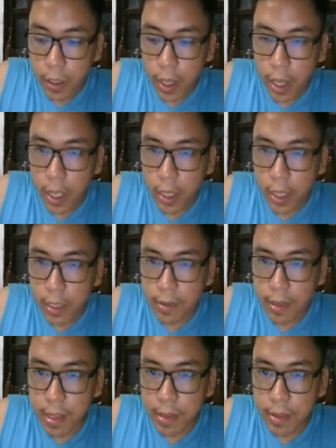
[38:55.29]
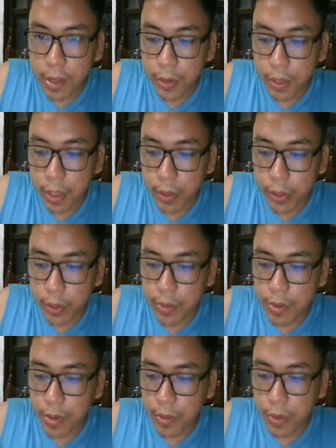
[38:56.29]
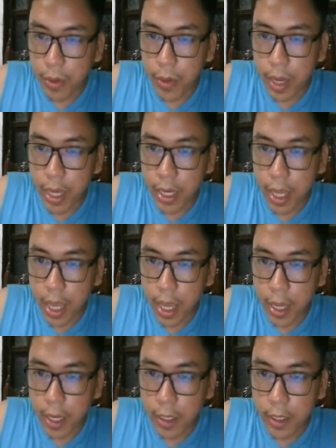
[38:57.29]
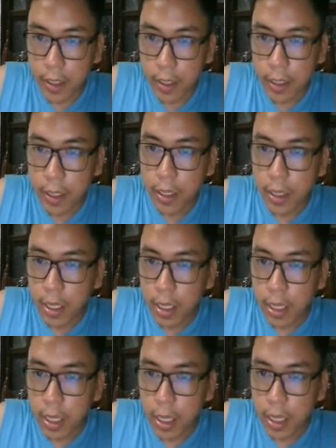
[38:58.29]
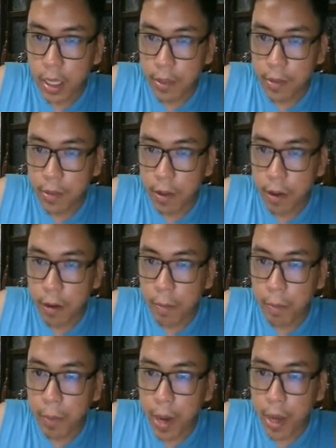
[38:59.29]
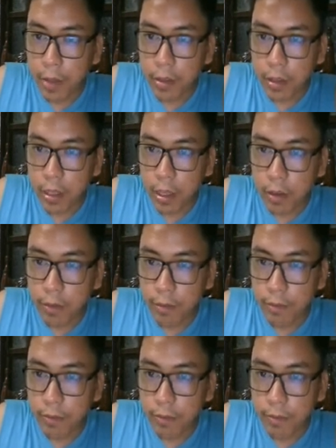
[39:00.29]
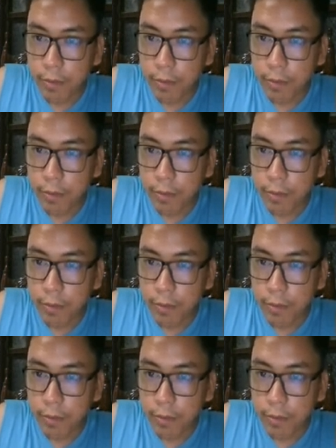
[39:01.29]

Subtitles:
L is less than or equal to 0 and n is positive